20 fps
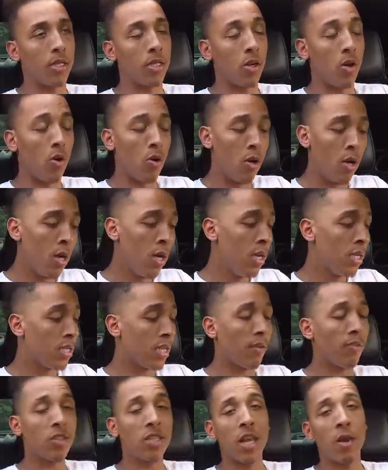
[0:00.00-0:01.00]
So
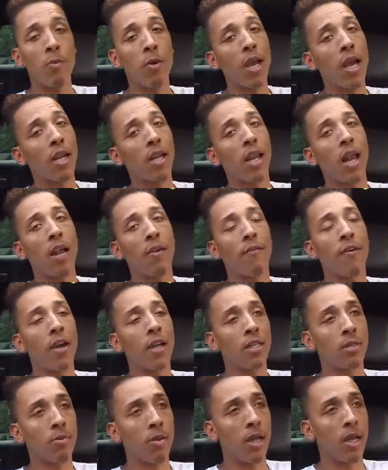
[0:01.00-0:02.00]
safe to say we got in a lot of
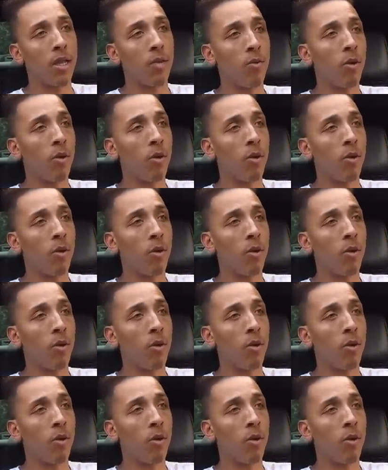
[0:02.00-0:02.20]
fights, man,